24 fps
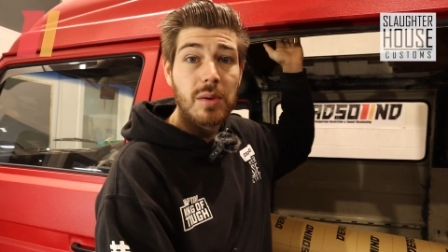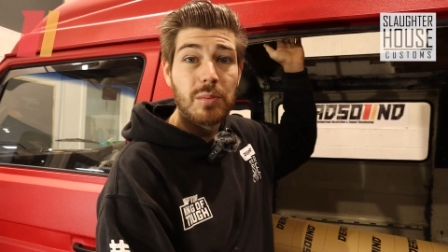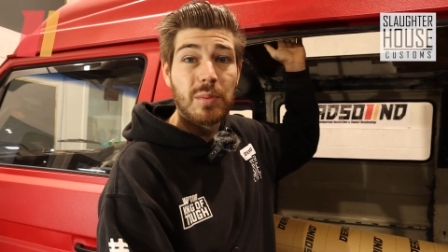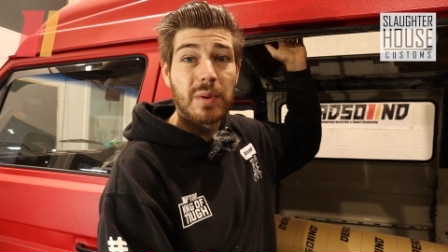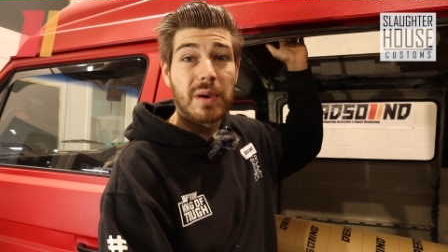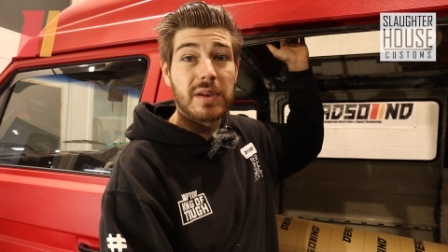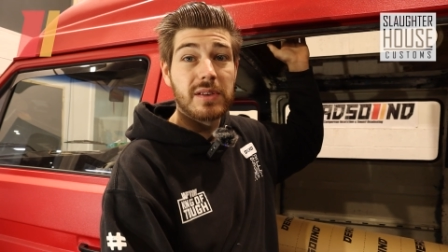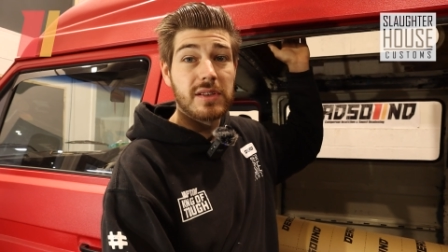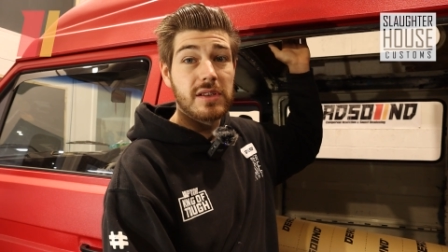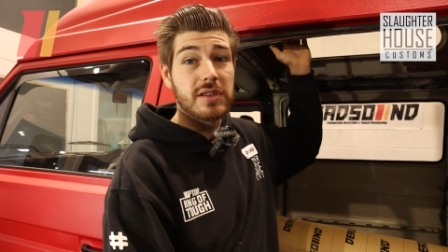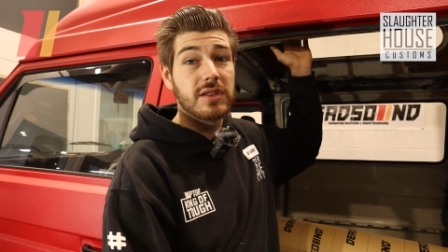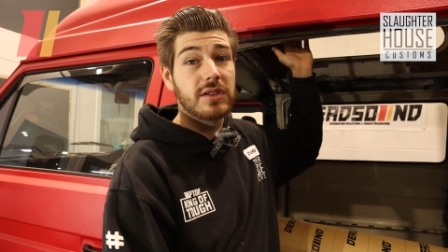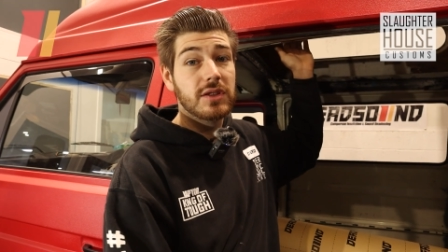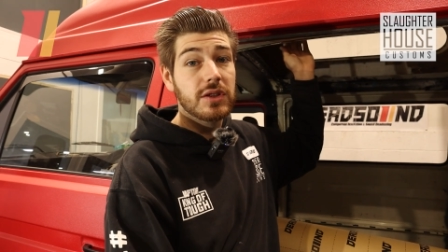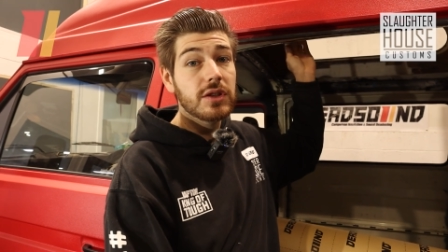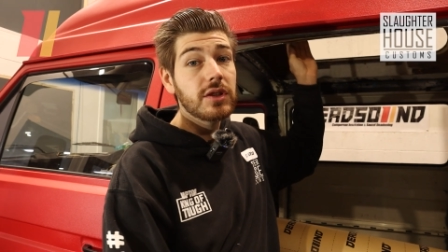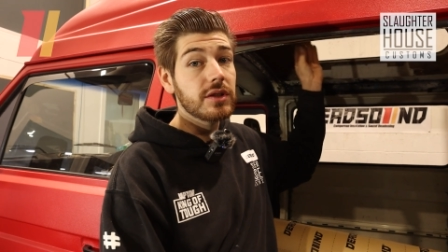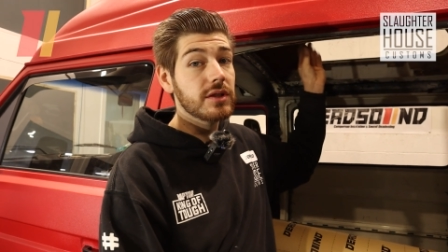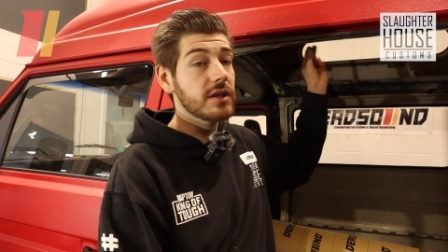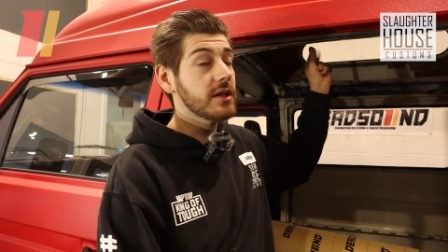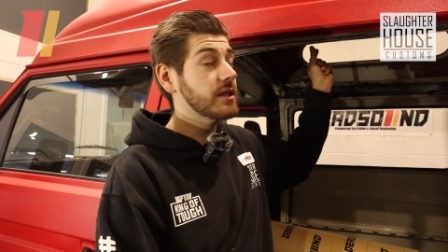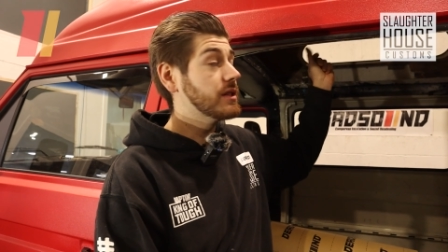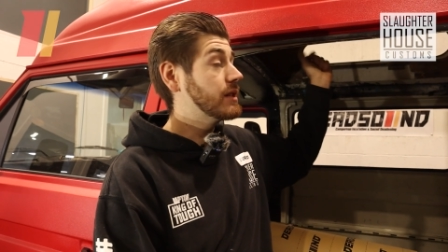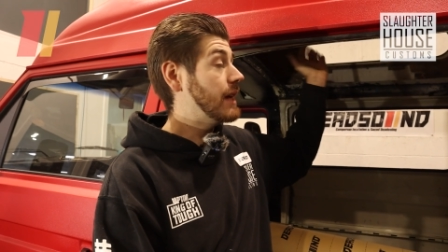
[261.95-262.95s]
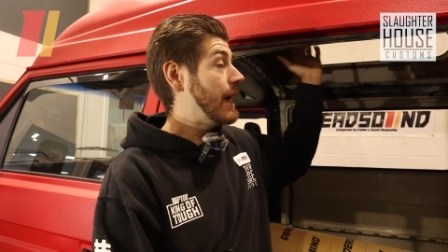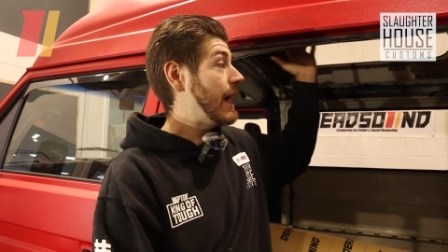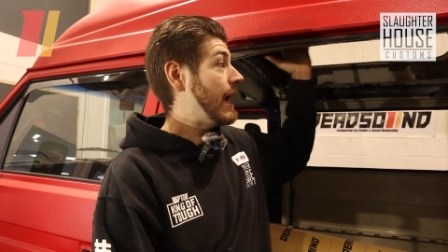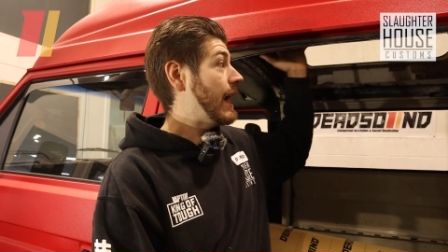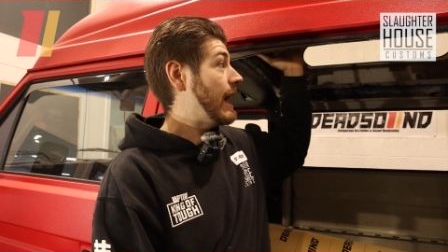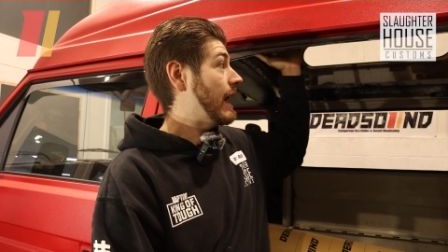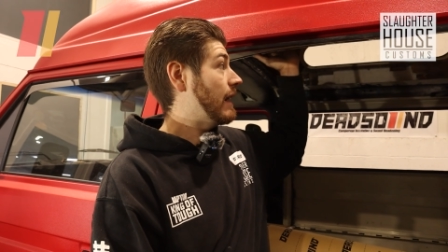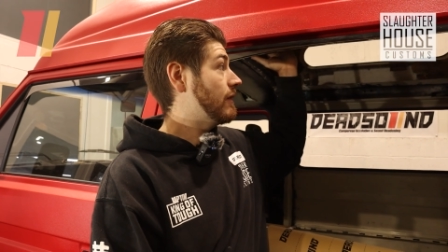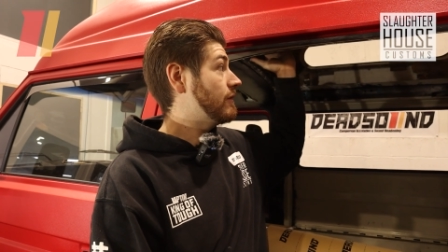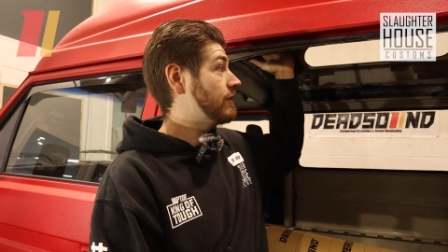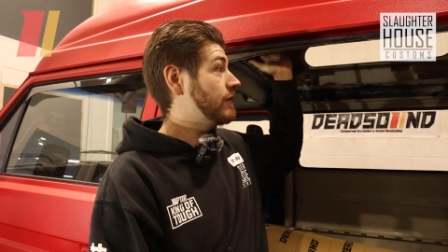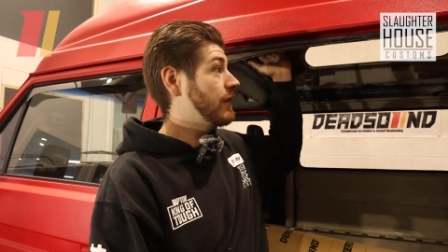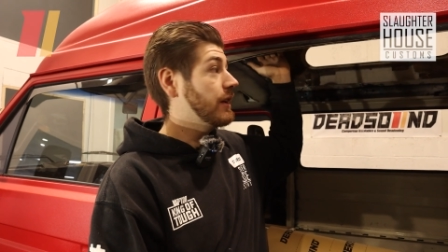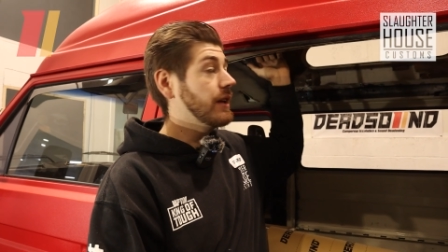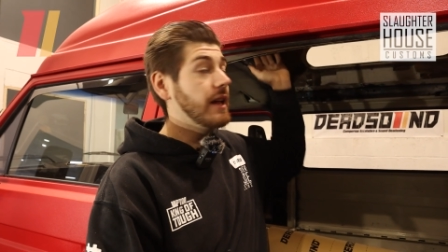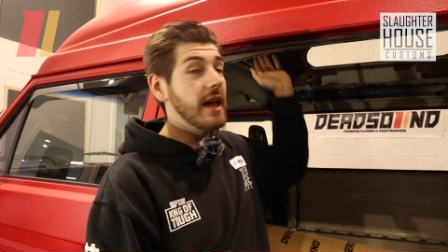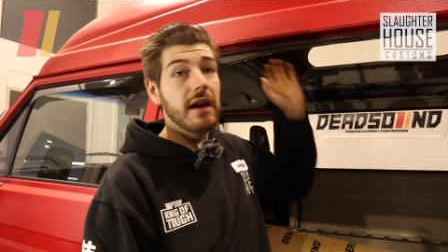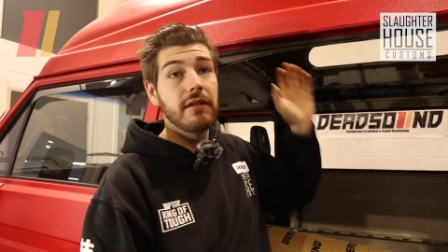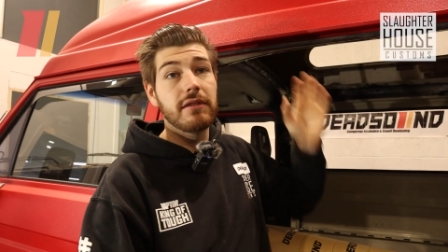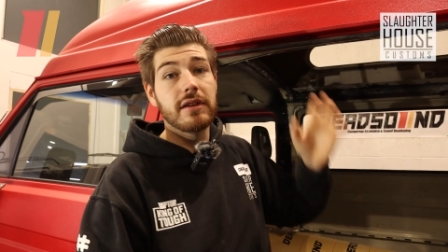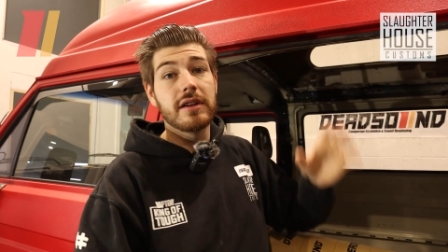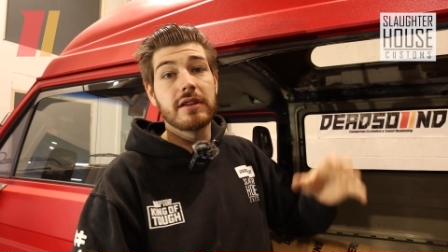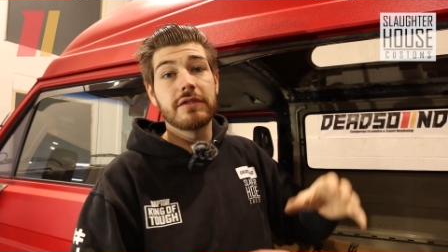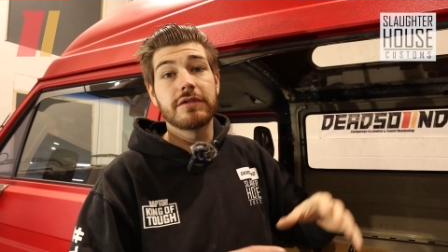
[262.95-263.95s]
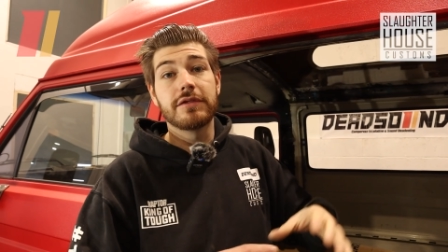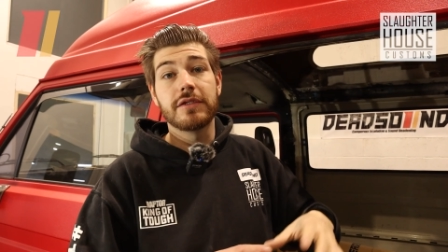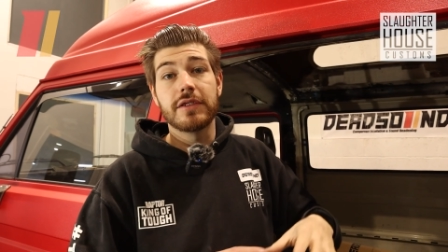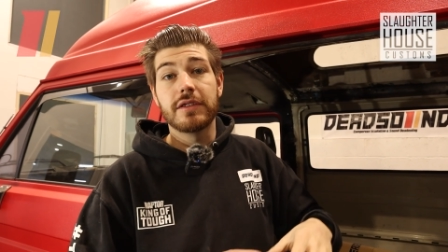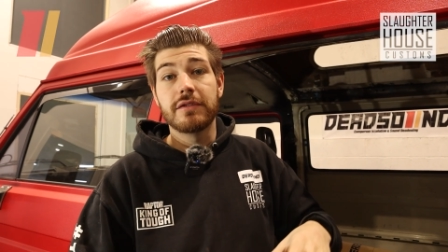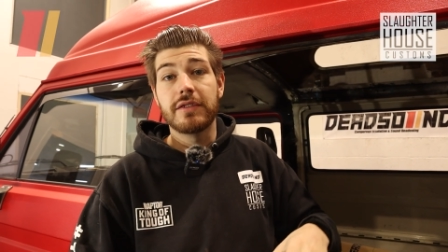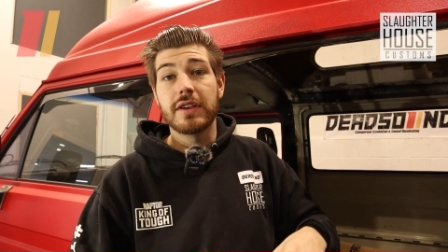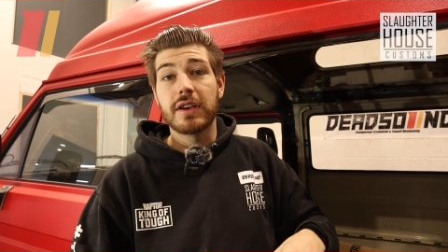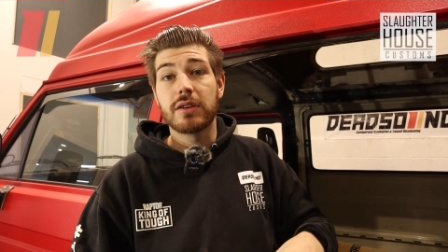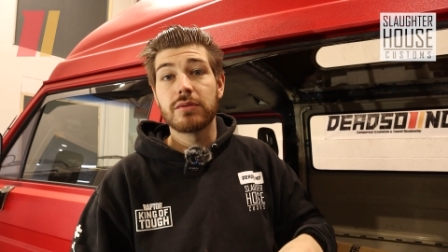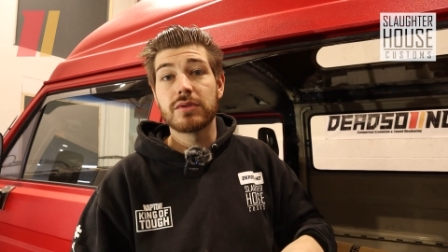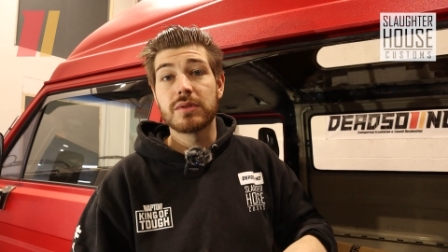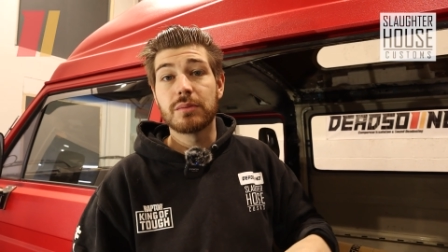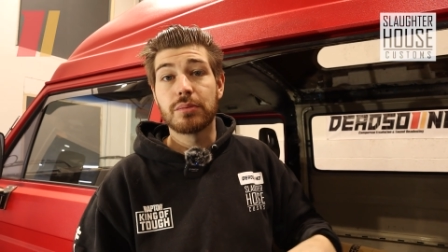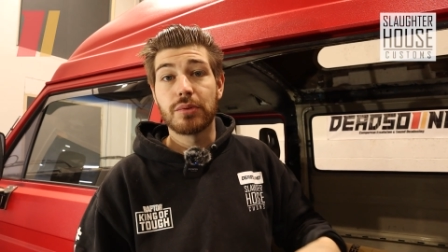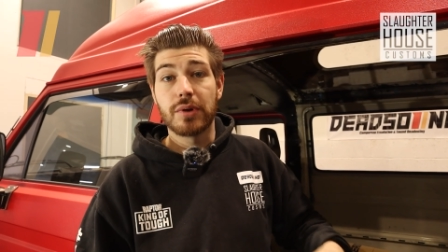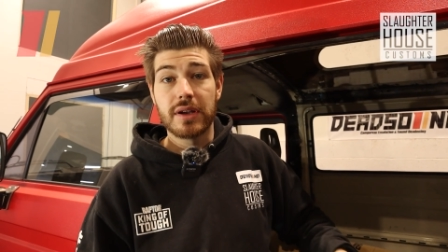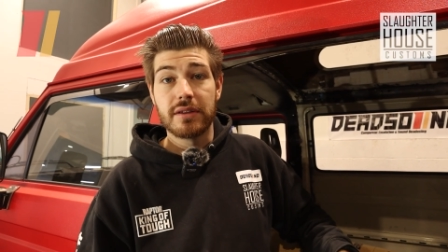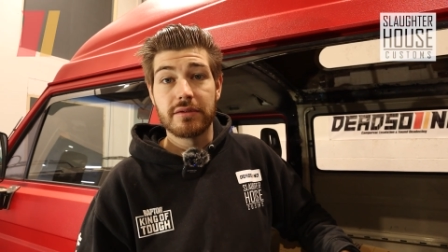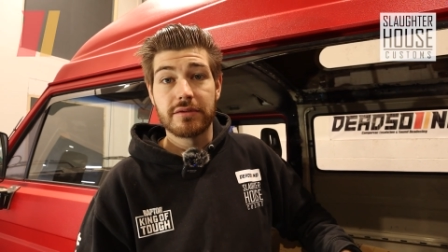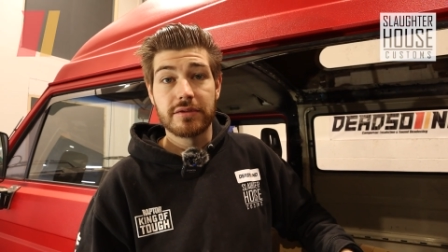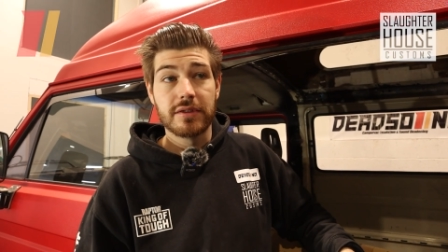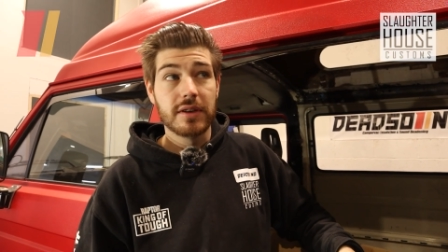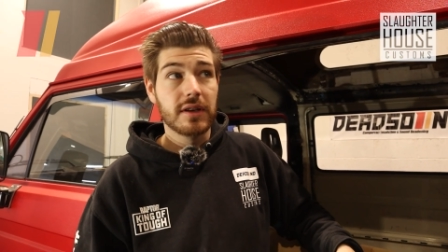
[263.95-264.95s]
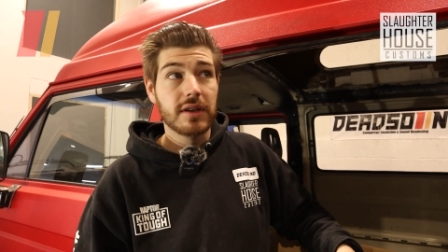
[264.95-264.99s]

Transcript: because it's good to have an area for the vehicle to breathe.